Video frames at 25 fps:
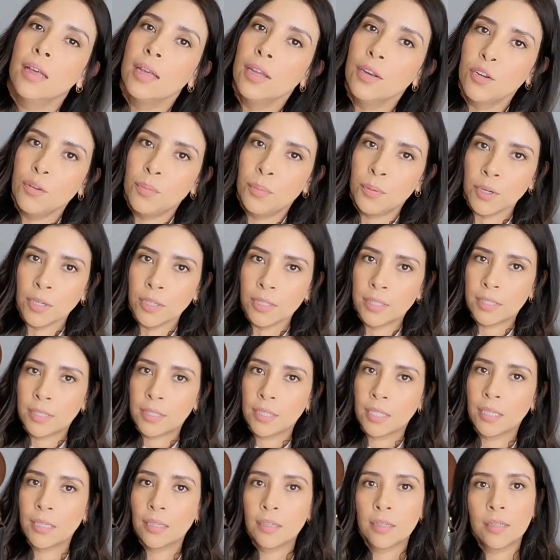a new
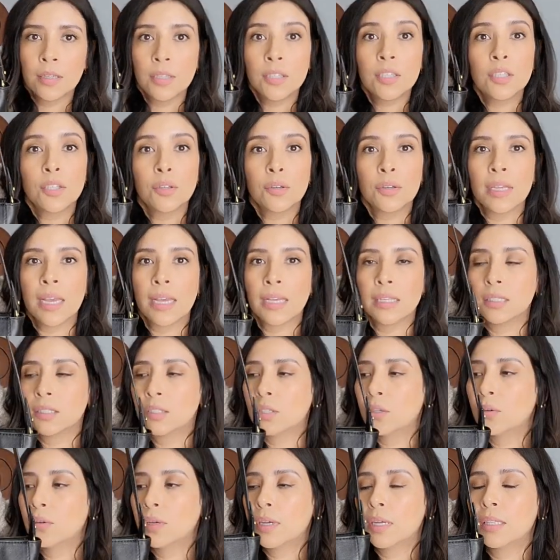purse. So yeah,
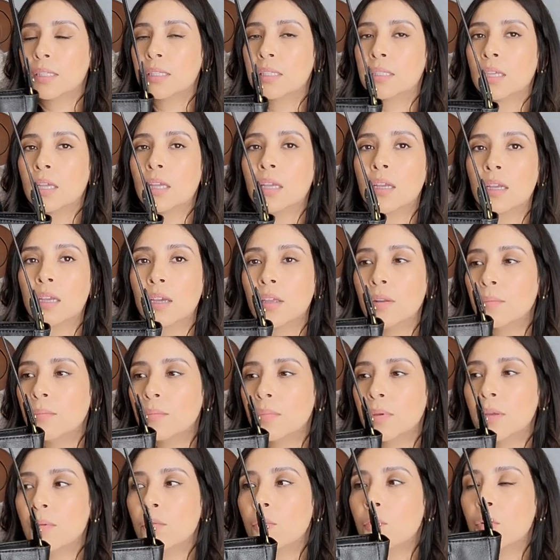so it's can
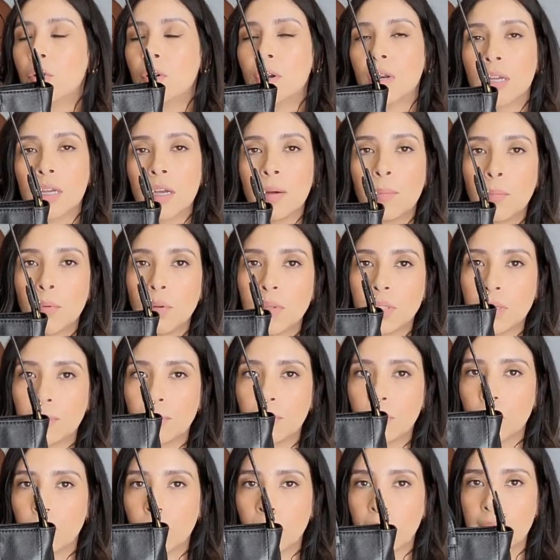be worn a couple
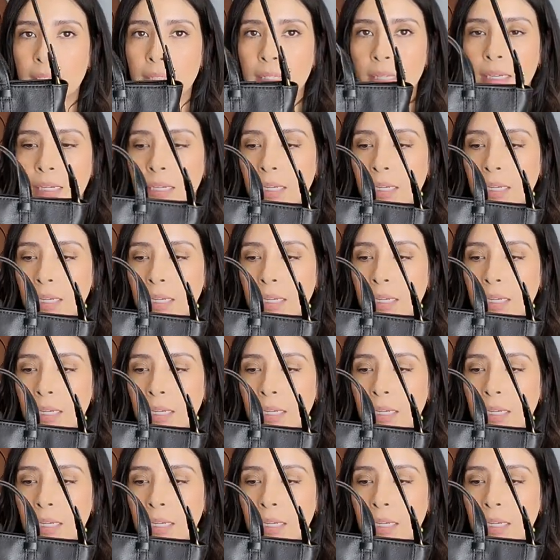different ways.